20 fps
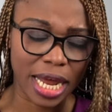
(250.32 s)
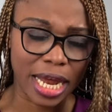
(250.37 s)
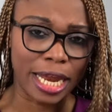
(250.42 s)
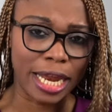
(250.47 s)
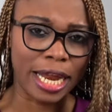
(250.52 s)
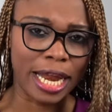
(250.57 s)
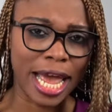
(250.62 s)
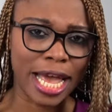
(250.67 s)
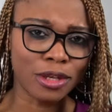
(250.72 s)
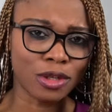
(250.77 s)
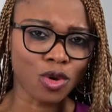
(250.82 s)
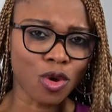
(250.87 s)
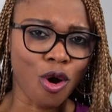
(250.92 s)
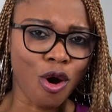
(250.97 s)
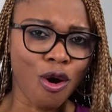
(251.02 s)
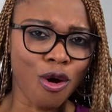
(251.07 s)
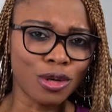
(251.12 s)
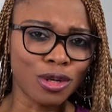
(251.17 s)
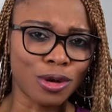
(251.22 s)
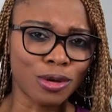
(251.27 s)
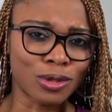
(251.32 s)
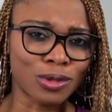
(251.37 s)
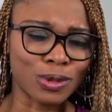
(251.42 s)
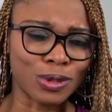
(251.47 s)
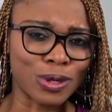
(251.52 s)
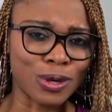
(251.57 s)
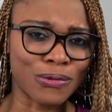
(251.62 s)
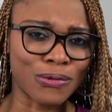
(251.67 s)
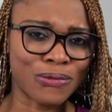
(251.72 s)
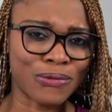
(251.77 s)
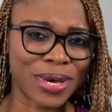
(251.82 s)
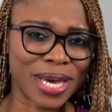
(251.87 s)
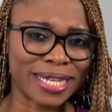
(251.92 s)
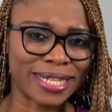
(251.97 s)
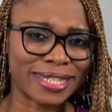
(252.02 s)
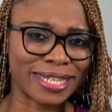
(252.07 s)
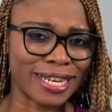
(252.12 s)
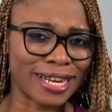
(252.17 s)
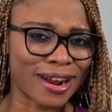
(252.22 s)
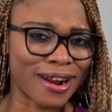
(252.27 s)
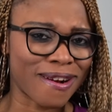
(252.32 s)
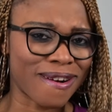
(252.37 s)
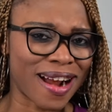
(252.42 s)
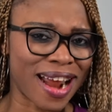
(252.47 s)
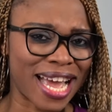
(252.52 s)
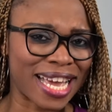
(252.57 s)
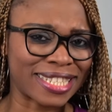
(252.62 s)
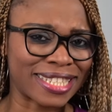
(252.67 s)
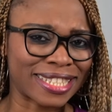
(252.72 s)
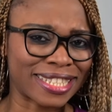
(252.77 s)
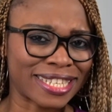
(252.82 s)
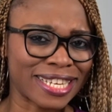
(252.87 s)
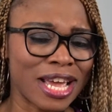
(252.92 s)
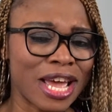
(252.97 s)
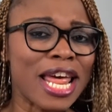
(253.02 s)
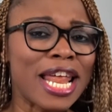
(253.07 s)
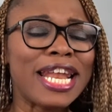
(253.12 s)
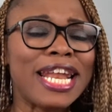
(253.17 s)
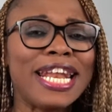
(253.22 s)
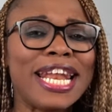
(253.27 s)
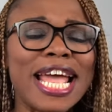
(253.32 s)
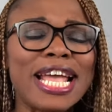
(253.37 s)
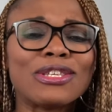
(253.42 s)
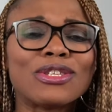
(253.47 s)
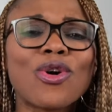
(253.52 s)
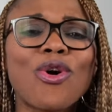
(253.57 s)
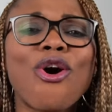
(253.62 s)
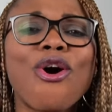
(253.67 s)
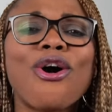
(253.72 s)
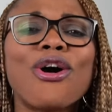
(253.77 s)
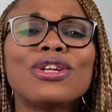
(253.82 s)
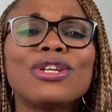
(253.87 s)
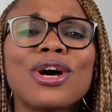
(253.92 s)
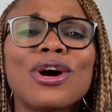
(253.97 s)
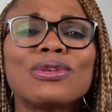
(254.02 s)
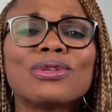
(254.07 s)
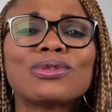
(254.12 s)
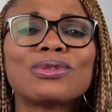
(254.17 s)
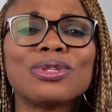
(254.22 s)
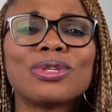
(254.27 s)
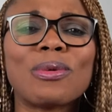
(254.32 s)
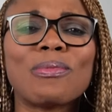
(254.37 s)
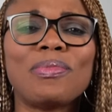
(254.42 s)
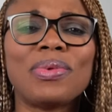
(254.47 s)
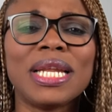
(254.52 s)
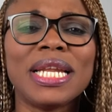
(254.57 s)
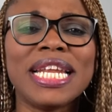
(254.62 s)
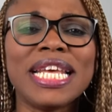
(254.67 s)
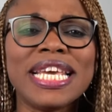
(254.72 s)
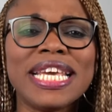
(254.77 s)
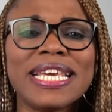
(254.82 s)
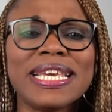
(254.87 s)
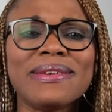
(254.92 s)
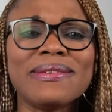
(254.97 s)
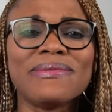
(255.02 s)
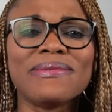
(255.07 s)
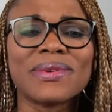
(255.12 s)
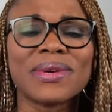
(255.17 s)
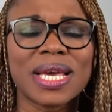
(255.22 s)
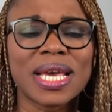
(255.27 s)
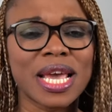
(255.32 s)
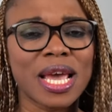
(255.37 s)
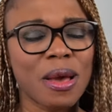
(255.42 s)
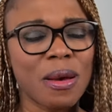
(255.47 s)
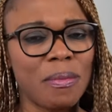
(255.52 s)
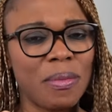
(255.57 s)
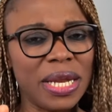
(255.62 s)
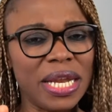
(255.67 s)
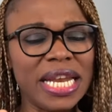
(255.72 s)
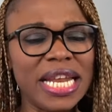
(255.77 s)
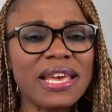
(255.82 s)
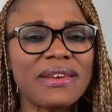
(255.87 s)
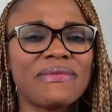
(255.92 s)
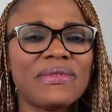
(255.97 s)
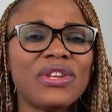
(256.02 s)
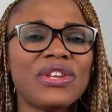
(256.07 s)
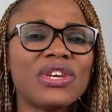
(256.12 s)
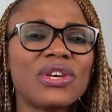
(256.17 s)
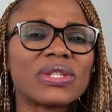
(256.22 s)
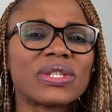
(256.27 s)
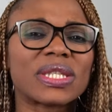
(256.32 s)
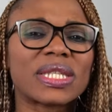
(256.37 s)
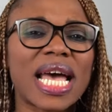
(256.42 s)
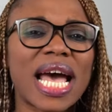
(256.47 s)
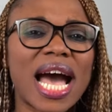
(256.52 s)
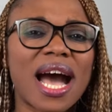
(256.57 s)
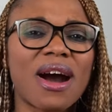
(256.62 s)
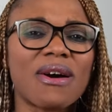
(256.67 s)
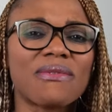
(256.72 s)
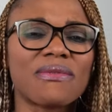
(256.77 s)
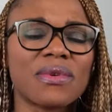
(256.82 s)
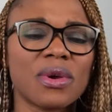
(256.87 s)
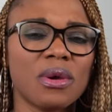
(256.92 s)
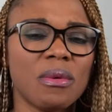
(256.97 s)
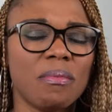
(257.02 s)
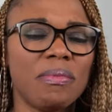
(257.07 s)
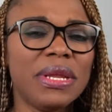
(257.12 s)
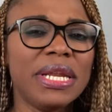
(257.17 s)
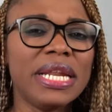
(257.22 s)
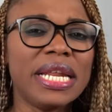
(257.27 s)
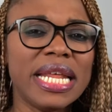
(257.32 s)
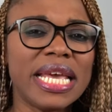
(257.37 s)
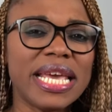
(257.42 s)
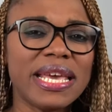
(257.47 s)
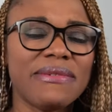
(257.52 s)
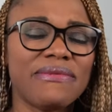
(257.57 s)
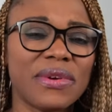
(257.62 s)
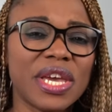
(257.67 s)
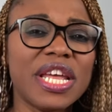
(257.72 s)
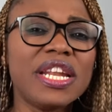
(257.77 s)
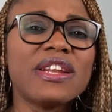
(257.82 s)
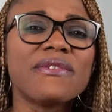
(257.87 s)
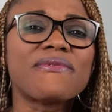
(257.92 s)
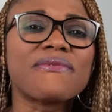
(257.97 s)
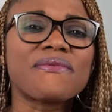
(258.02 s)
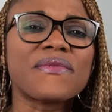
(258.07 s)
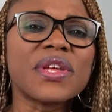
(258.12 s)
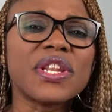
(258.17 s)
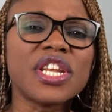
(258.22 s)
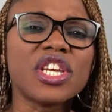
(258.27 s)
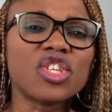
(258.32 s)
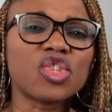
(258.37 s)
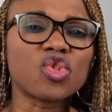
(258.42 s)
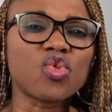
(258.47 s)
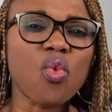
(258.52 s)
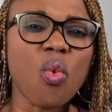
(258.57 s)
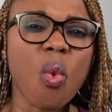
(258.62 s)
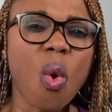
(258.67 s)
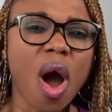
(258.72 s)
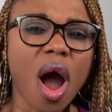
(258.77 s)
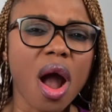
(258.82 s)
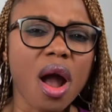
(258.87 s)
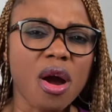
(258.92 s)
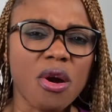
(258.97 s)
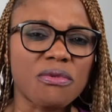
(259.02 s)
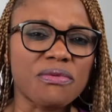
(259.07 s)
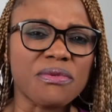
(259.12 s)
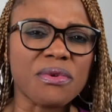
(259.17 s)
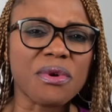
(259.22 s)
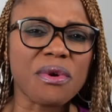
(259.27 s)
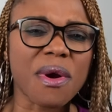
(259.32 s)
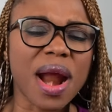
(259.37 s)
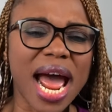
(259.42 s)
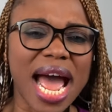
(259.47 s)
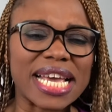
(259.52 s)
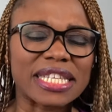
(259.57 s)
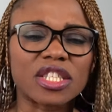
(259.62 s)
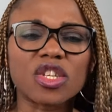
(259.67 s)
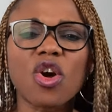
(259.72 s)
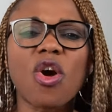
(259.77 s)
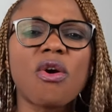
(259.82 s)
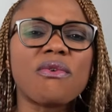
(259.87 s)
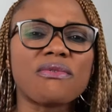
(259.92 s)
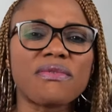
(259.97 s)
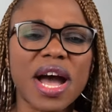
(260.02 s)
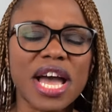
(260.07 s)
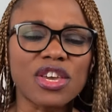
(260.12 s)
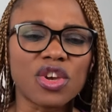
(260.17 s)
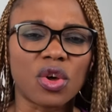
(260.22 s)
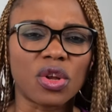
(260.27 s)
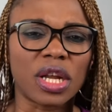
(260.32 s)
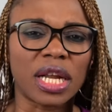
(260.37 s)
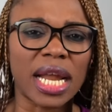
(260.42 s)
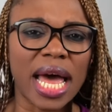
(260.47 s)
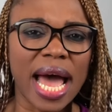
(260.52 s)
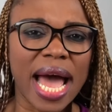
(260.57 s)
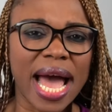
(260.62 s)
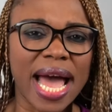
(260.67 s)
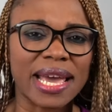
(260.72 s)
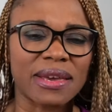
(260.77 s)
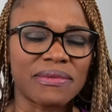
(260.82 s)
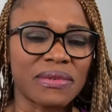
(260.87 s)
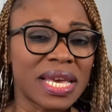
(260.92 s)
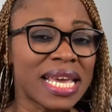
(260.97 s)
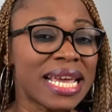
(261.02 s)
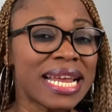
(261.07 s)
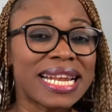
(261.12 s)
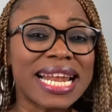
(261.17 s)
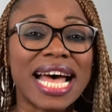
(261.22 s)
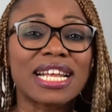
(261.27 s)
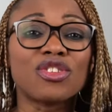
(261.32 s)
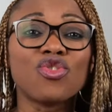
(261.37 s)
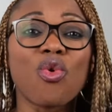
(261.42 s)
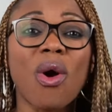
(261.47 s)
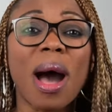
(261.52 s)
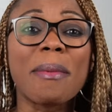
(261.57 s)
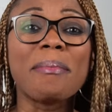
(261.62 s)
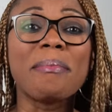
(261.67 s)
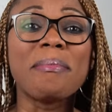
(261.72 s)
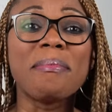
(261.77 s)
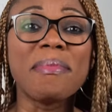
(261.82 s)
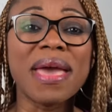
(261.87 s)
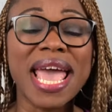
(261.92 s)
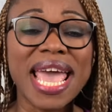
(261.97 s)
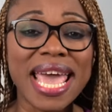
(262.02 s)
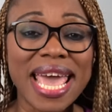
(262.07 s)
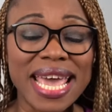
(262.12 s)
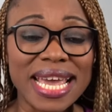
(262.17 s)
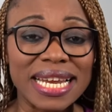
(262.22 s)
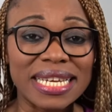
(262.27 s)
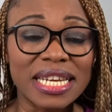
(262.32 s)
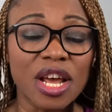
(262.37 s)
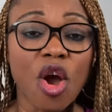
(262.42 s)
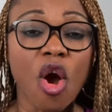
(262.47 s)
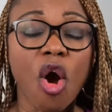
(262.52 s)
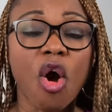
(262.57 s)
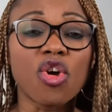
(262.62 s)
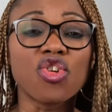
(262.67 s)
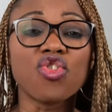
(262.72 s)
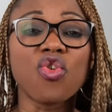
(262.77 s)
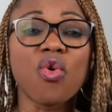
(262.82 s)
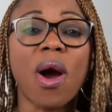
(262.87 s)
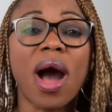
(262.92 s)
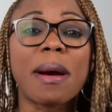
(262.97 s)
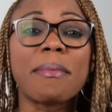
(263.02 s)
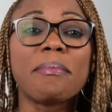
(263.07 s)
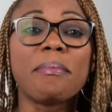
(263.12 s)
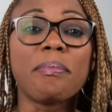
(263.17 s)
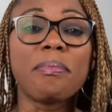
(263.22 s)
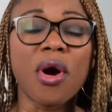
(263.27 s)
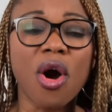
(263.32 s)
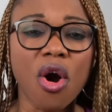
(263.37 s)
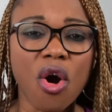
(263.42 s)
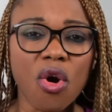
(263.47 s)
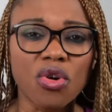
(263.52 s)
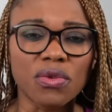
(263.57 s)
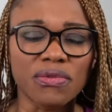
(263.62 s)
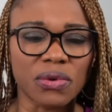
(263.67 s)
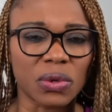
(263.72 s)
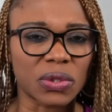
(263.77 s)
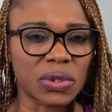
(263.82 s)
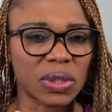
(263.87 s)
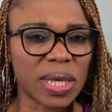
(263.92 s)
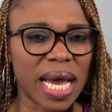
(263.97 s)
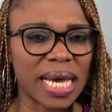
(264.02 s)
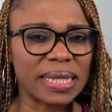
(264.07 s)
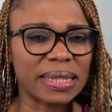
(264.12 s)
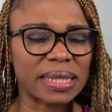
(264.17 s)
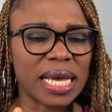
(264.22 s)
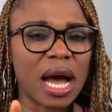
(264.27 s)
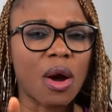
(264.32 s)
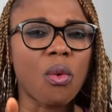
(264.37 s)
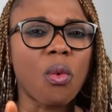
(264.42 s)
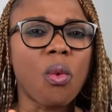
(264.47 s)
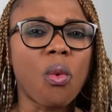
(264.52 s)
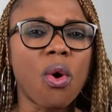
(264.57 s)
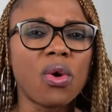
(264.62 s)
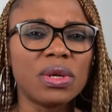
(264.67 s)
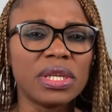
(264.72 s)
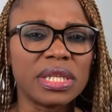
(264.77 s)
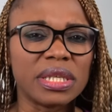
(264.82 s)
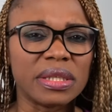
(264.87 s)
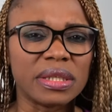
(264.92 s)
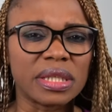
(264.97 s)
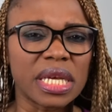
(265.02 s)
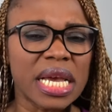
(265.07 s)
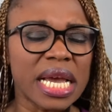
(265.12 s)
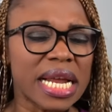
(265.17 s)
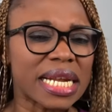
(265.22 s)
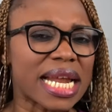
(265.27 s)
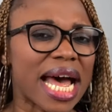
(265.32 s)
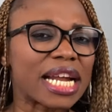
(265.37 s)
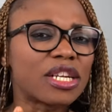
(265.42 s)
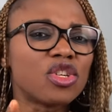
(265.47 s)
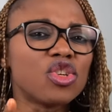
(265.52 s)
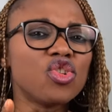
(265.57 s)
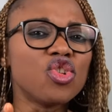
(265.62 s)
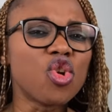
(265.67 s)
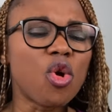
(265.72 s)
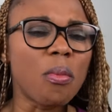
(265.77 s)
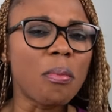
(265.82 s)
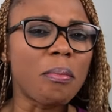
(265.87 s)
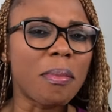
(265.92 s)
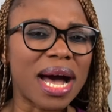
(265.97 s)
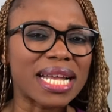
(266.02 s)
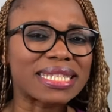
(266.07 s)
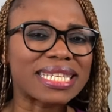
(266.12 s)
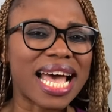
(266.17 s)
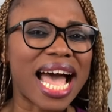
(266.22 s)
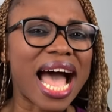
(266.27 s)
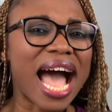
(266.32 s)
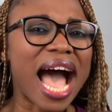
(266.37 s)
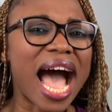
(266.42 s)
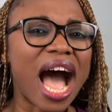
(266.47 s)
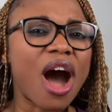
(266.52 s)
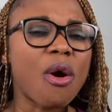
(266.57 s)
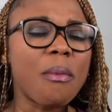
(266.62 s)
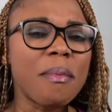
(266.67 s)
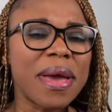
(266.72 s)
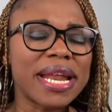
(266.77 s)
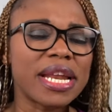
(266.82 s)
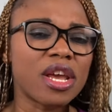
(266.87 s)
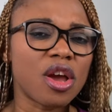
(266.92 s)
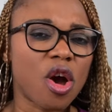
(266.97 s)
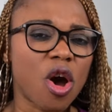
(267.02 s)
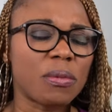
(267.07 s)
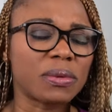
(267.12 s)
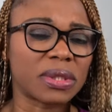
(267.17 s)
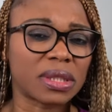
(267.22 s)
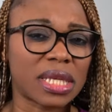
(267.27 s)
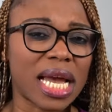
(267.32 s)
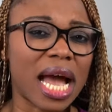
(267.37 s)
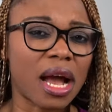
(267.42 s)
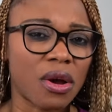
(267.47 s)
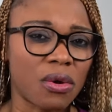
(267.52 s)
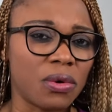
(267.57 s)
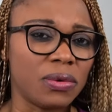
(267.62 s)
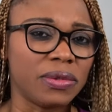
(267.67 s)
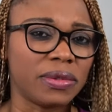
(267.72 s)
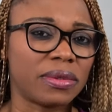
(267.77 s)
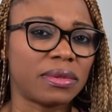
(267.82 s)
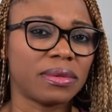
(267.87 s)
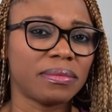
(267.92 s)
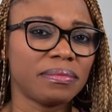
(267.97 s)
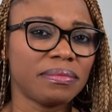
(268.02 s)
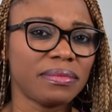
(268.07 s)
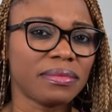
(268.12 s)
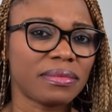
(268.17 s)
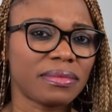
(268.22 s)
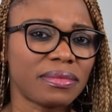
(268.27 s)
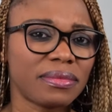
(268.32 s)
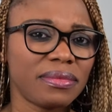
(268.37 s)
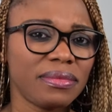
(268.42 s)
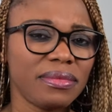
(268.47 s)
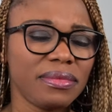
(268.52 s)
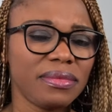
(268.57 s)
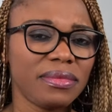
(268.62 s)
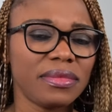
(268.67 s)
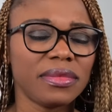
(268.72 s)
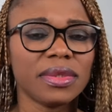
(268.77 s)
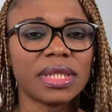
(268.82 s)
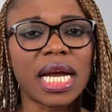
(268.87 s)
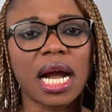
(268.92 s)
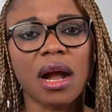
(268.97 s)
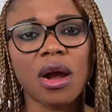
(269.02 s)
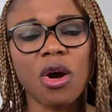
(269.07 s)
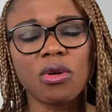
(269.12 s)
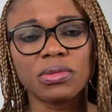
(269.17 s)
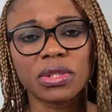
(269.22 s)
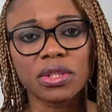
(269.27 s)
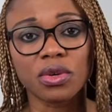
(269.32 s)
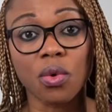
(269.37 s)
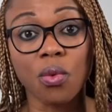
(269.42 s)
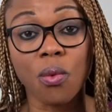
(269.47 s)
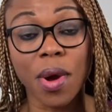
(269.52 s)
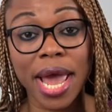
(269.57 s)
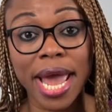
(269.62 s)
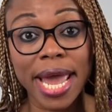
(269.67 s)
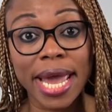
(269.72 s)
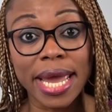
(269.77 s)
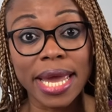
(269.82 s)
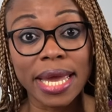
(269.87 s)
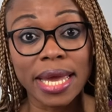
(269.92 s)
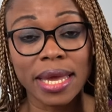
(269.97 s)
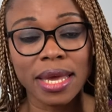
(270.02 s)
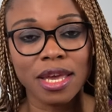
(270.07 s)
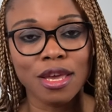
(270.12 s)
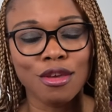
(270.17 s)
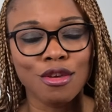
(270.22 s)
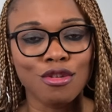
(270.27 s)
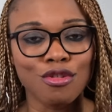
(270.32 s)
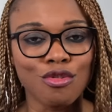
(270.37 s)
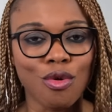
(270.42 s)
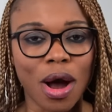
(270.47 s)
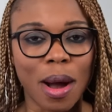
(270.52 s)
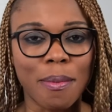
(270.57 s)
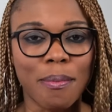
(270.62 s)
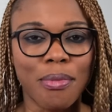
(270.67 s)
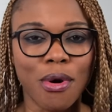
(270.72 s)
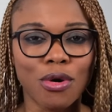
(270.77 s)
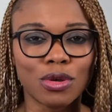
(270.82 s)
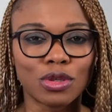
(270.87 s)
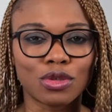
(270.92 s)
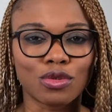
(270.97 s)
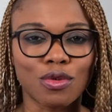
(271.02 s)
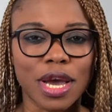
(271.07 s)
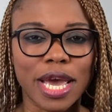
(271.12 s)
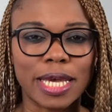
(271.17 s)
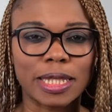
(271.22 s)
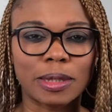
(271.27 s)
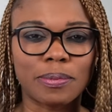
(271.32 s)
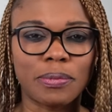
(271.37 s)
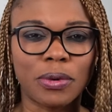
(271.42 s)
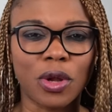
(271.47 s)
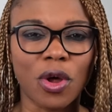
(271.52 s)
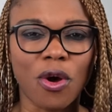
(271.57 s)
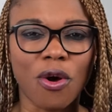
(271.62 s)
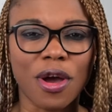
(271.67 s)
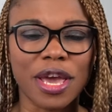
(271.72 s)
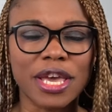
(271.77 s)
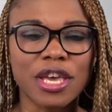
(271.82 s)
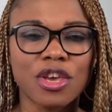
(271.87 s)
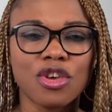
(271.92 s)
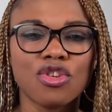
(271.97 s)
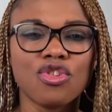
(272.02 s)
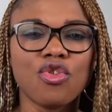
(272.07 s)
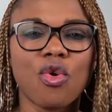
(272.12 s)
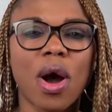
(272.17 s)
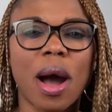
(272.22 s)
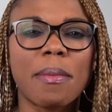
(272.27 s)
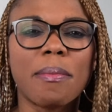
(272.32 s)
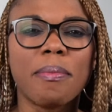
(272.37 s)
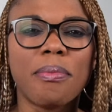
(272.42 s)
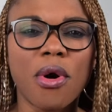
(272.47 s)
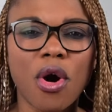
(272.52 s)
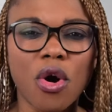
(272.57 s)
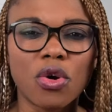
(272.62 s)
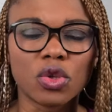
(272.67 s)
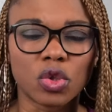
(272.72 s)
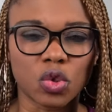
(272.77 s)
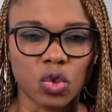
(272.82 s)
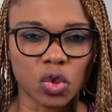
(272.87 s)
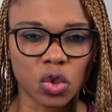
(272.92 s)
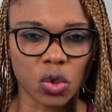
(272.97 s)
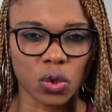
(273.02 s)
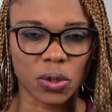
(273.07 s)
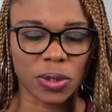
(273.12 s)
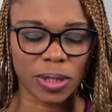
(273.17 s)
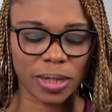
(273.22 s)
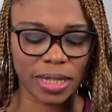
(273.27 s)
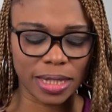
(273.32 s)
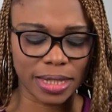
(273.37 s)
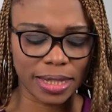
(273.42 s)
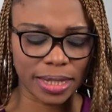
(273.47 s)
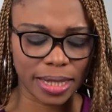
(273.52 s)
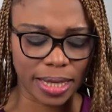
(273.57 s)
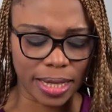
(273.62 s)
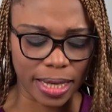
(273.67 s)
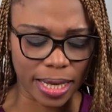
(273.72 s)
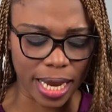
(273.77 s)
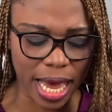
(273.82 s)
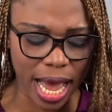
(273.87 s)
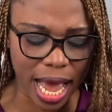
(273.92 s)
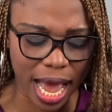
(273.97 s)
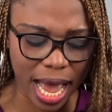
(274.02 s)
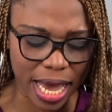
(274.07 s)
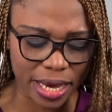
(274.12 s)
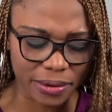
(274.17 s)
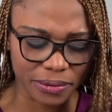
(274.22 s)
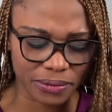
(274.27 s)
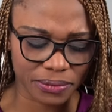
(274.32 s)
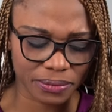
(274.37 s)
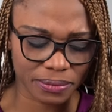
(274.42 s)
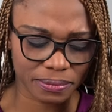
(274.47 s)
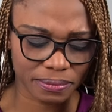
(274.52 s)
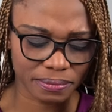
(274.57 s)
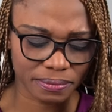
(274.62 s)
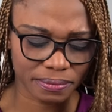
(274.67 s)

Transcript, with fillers: Learn to hold on to your faith in Christ. Learn to hold on to your belief. Believe in yourself. Believe in the finished work of Christ over your life, that you are made or you are born for signs and wonders, that no matter how many obstacles that comes your way, you are born to exploit. You are born to succeed in life.